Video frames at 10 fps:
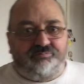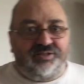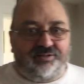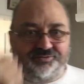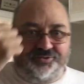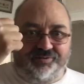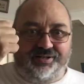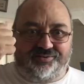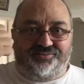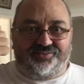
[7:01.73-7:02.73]
Yeah, I do
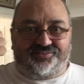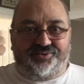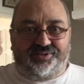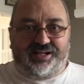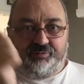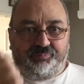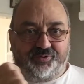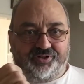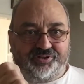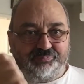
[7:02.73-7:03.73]
that because that's kind of how we
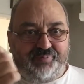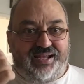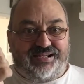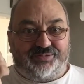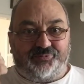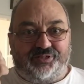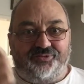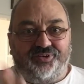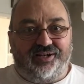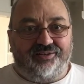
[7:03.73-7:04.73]
put it in a pen and we
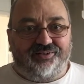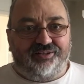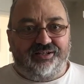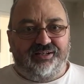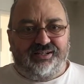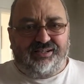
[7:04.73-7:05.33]
inject it, yeah?